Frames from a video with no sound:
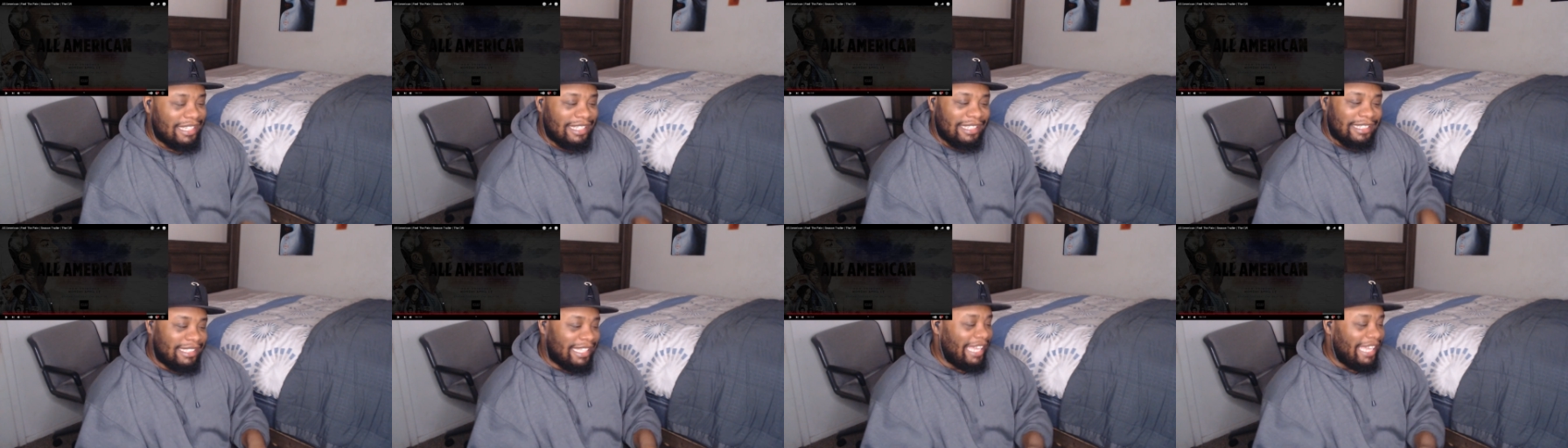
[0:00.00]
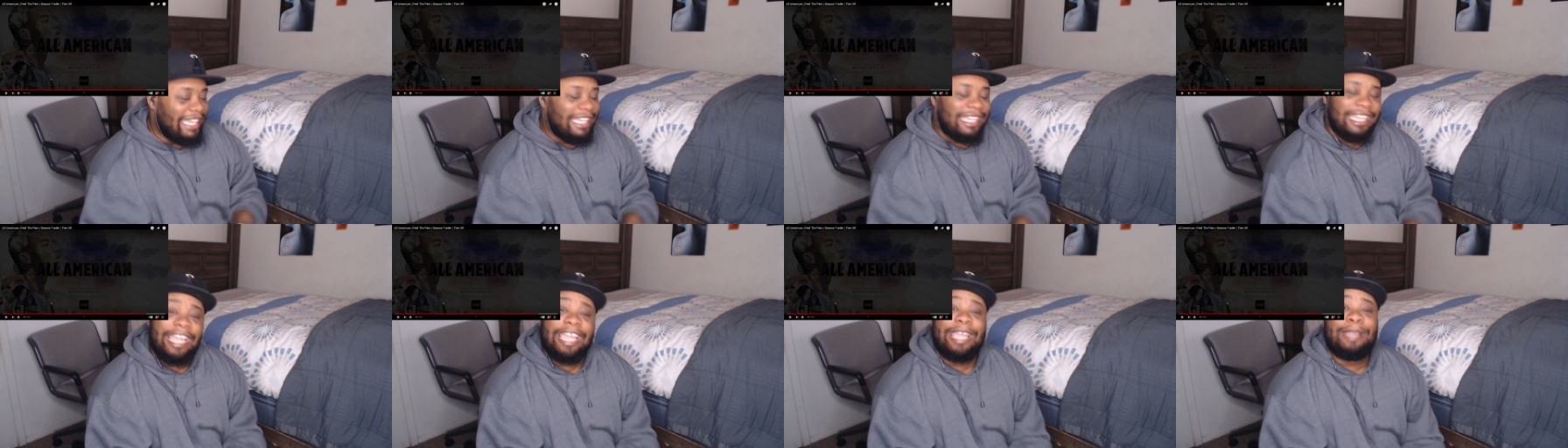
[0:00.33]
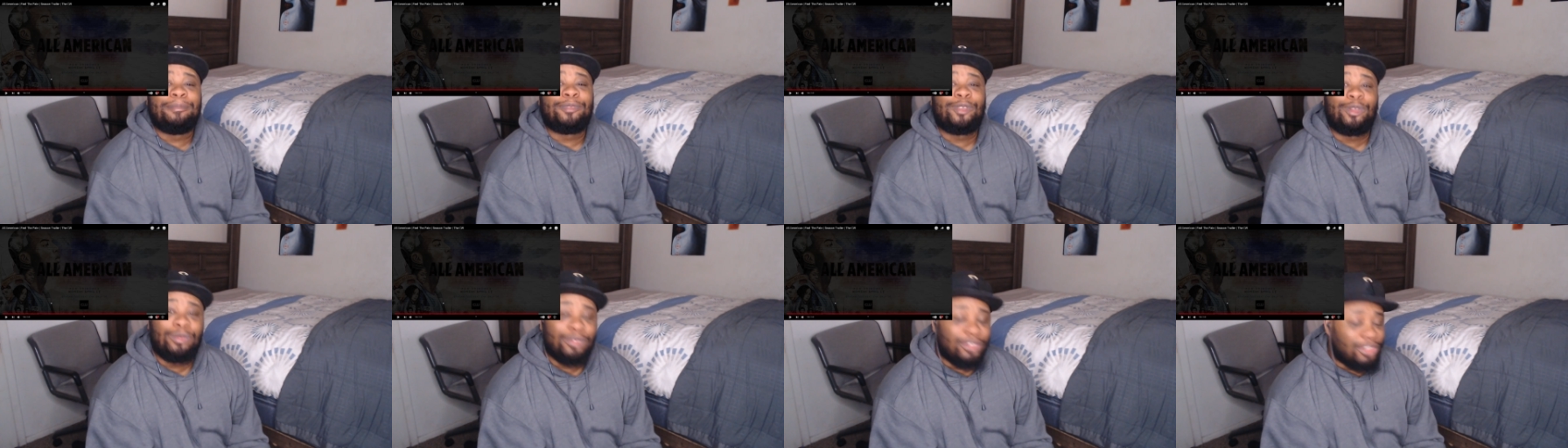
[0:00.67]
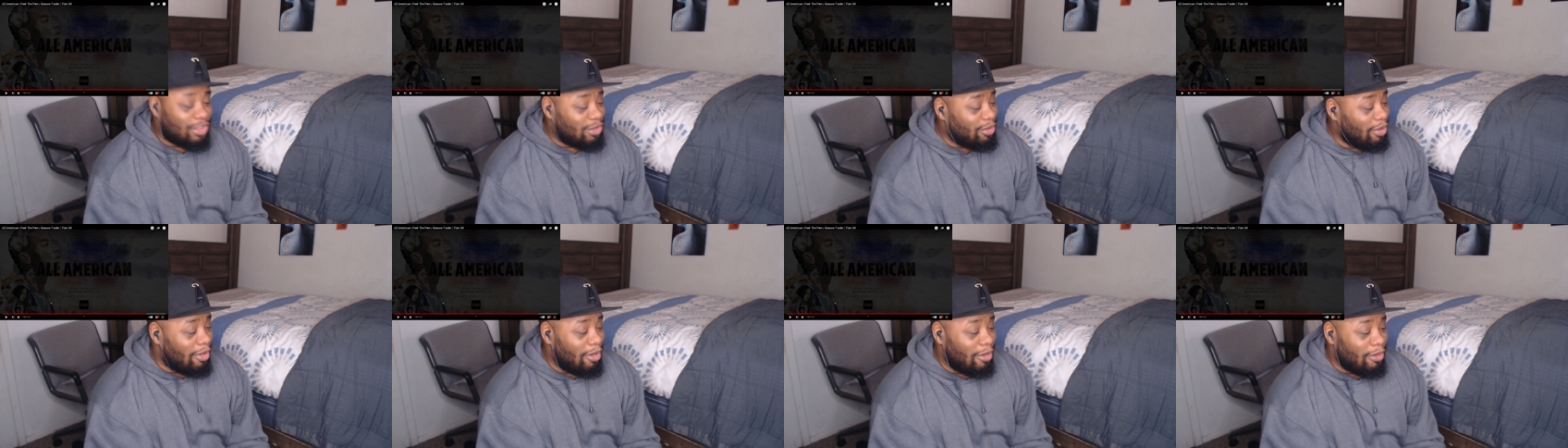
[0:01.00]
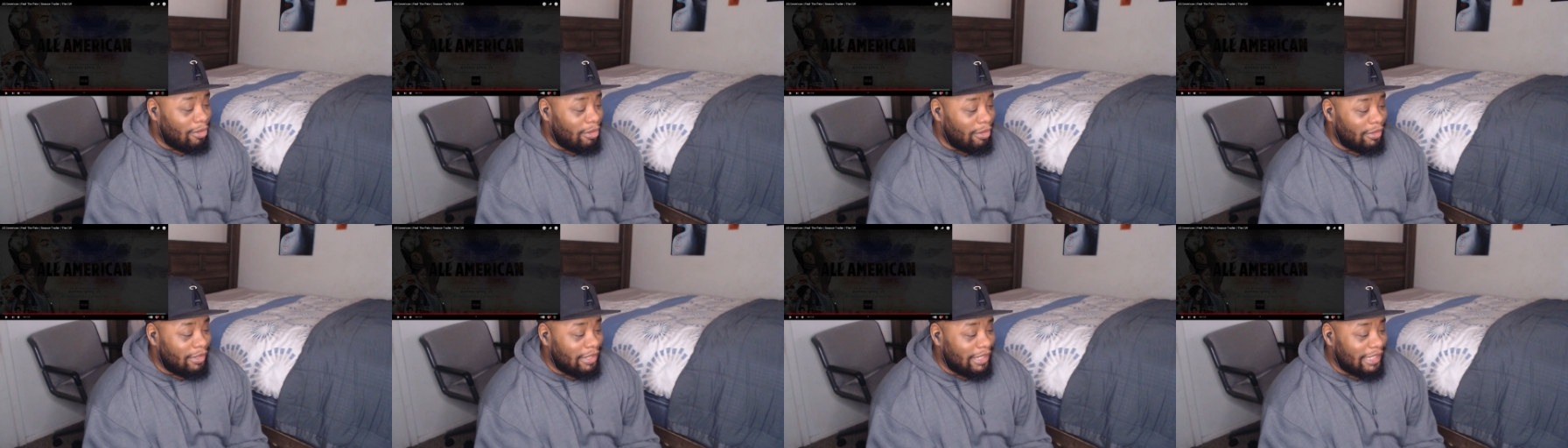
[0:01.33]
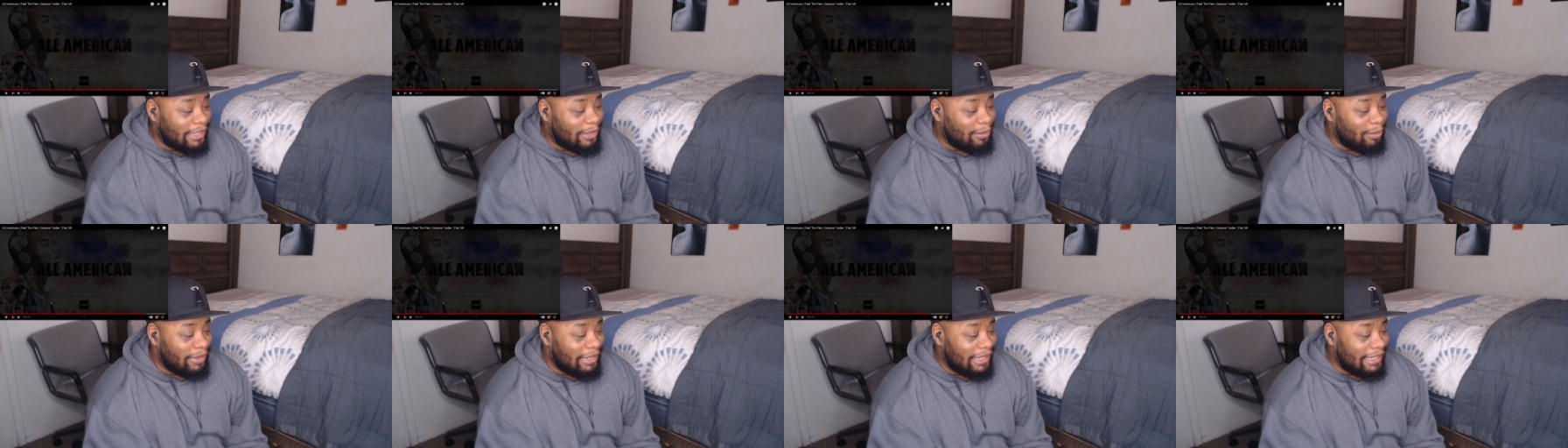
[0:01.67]
They came through strong on
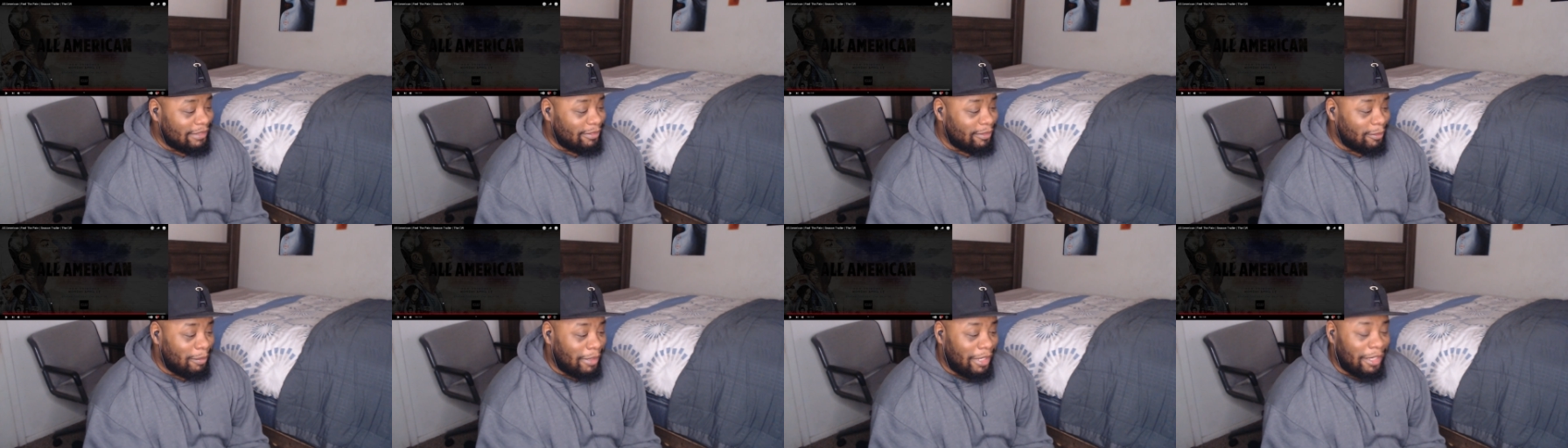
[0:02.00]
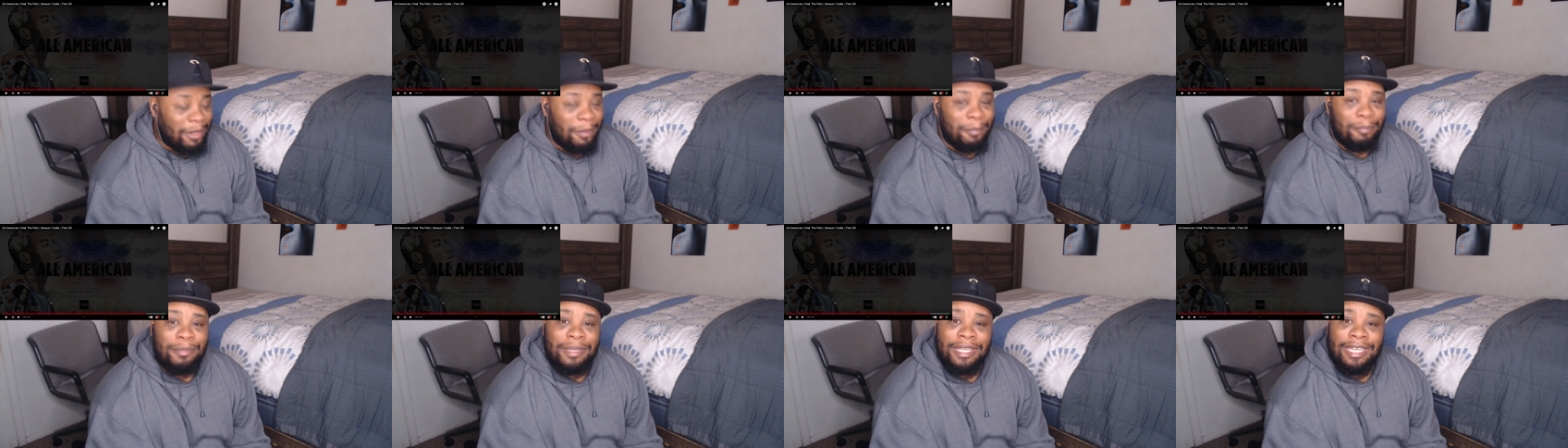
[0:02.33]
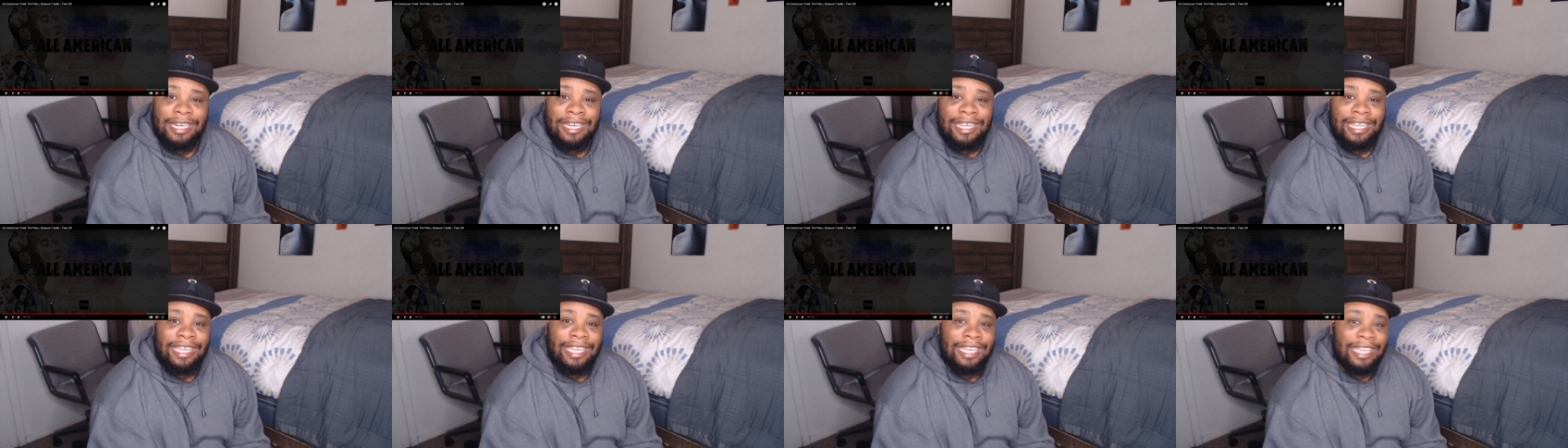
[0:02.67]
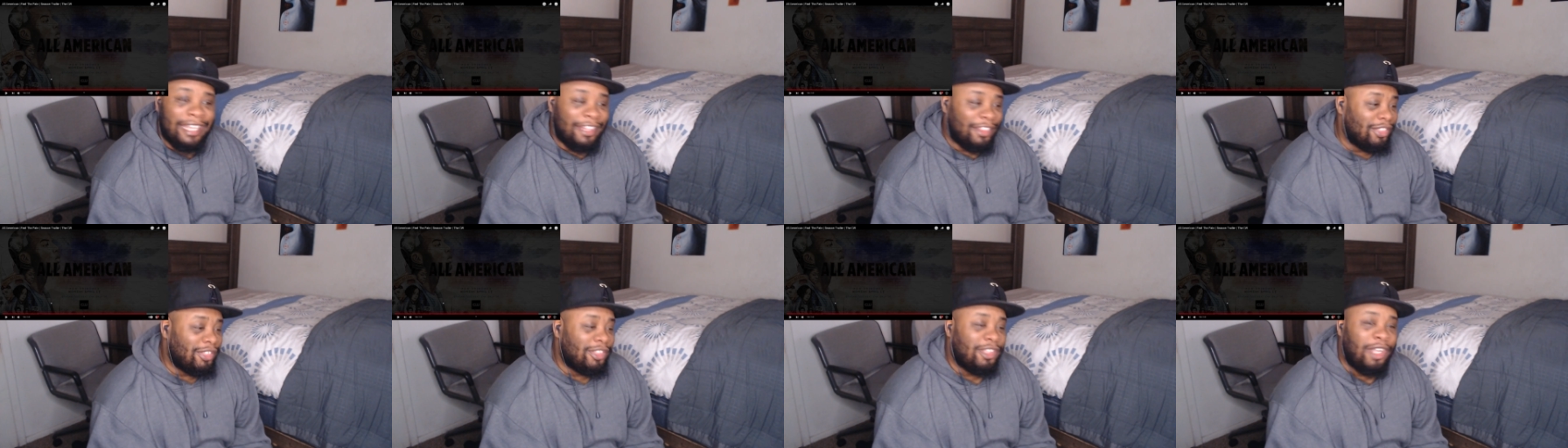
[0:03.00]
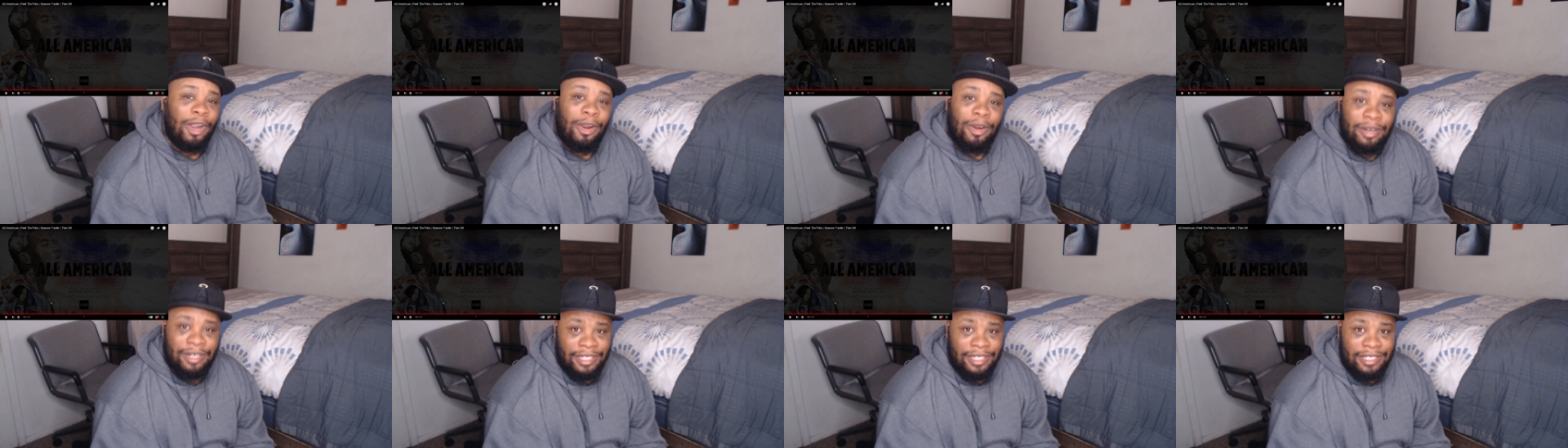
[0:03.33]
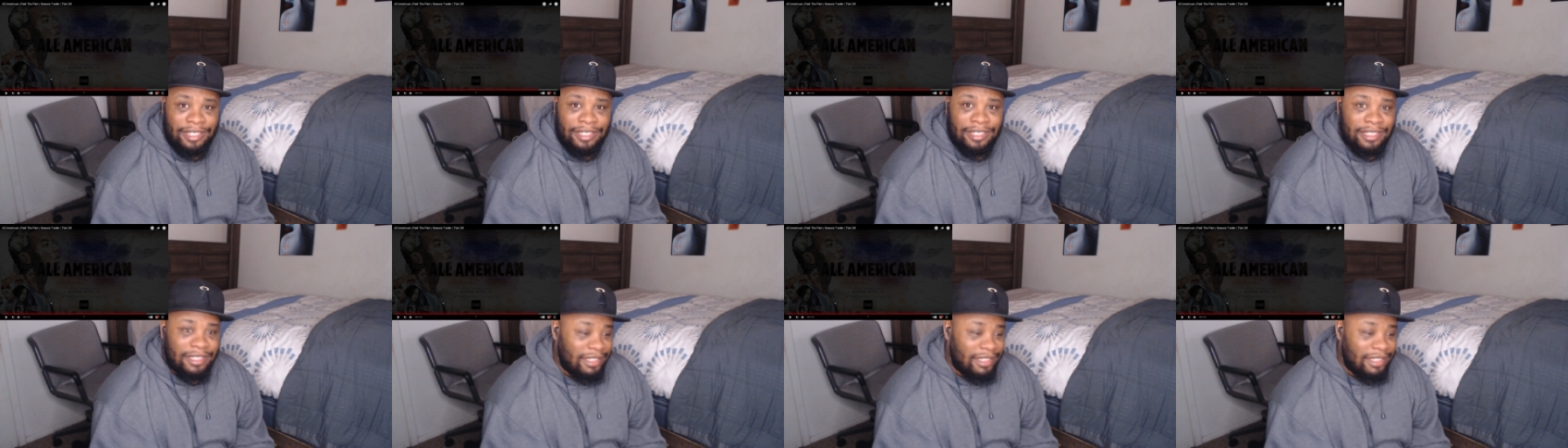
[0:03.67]
this one. This was about a minute and thirty.